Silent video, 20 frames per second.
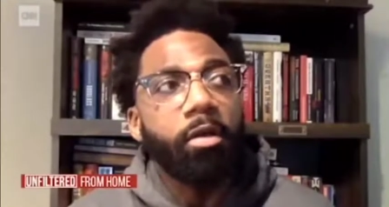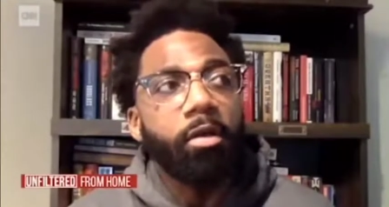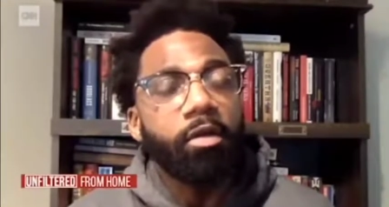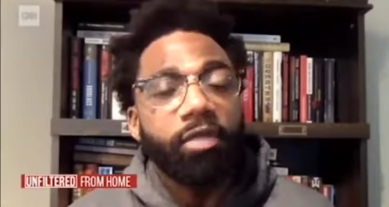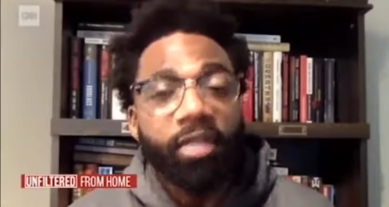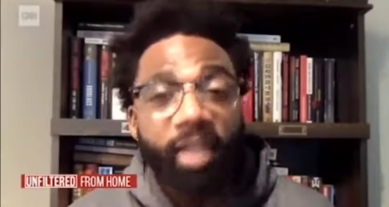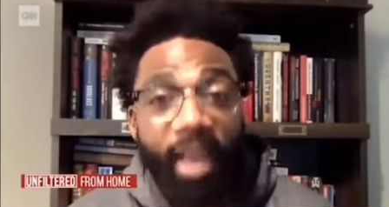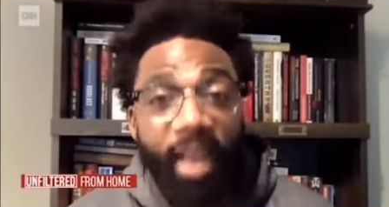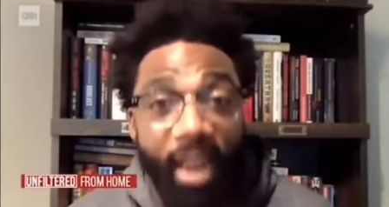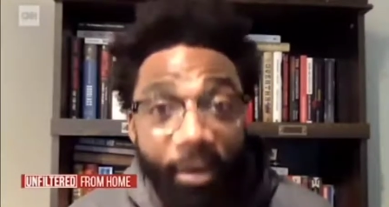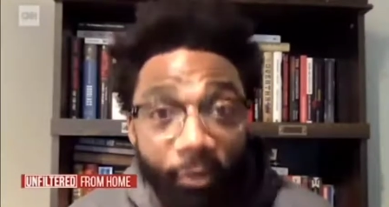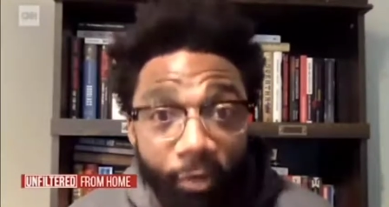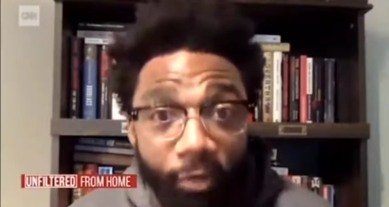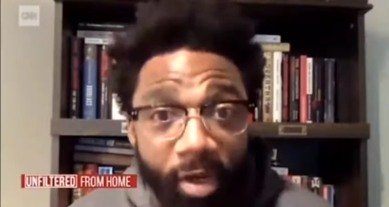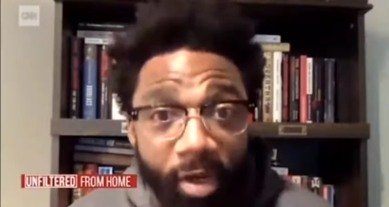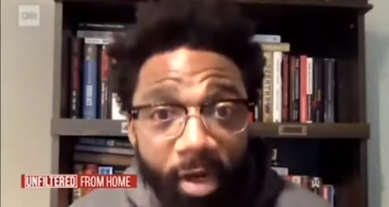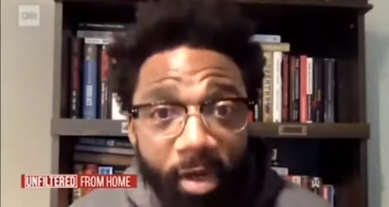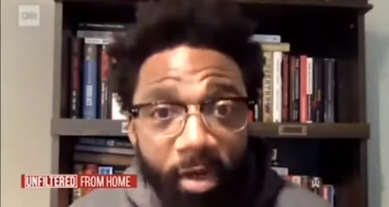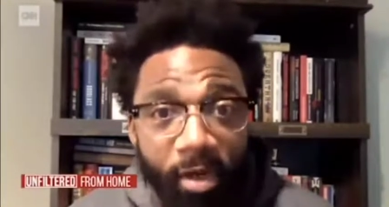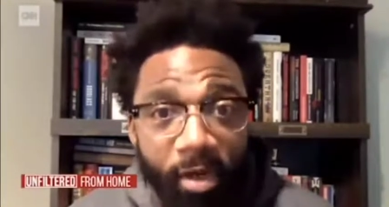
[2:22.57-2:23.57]

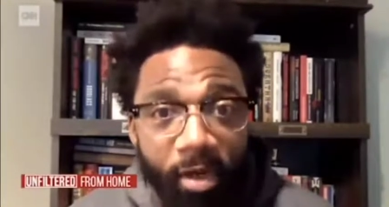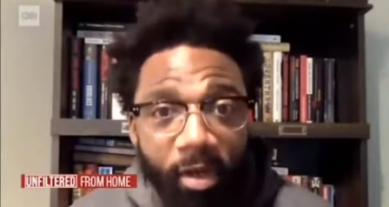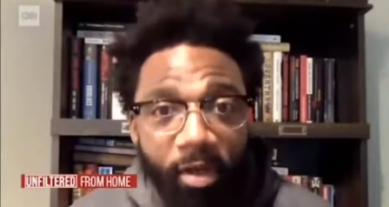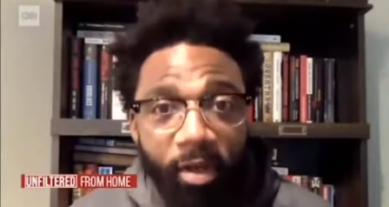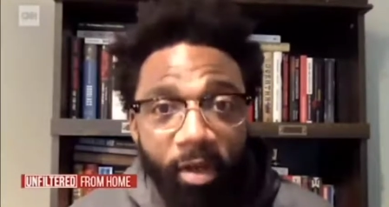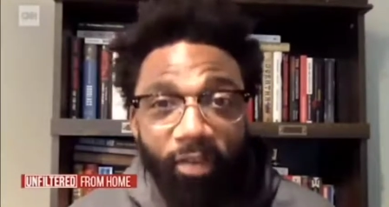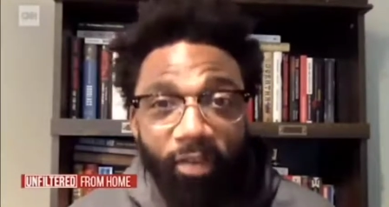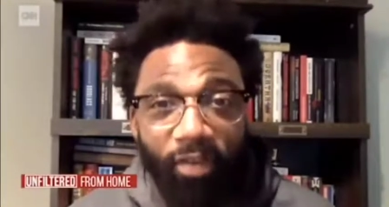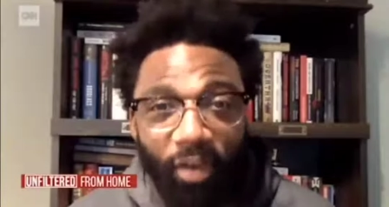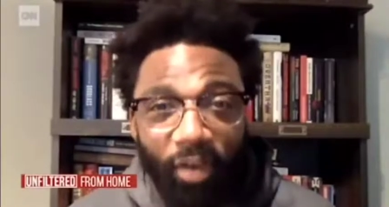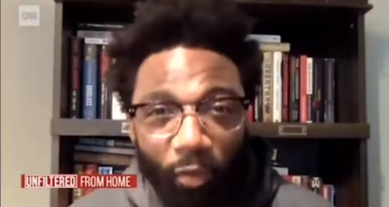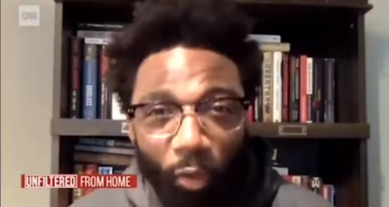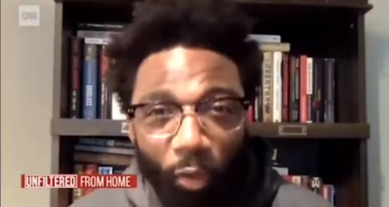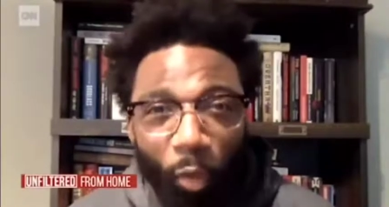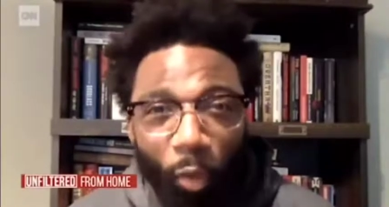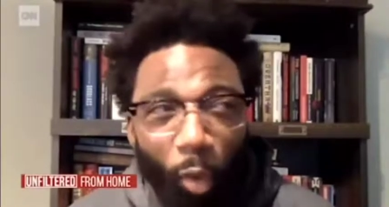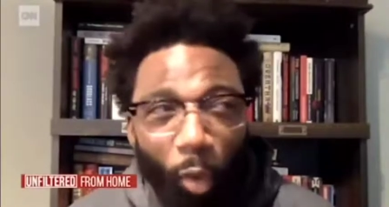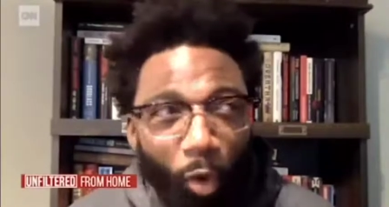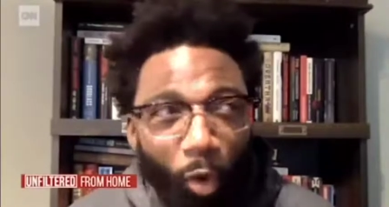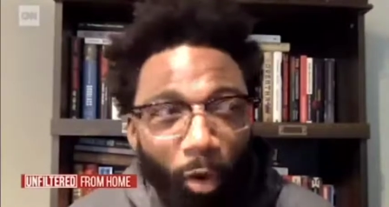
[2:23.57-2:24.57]
slavery, the Civil
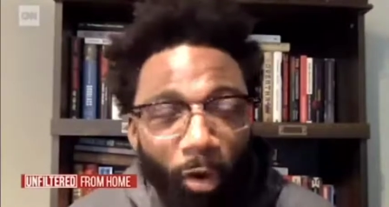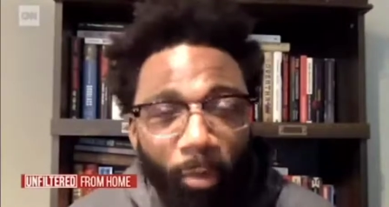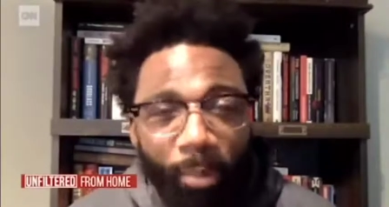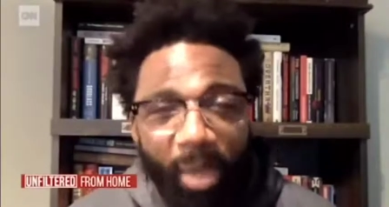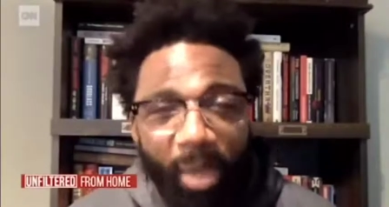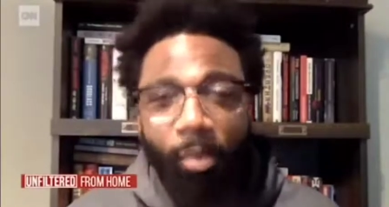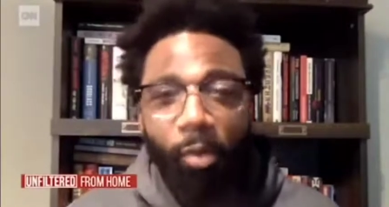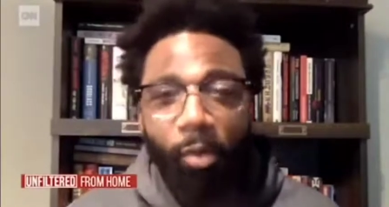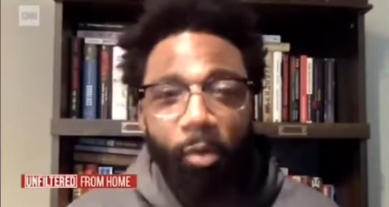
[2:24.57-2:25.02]
War.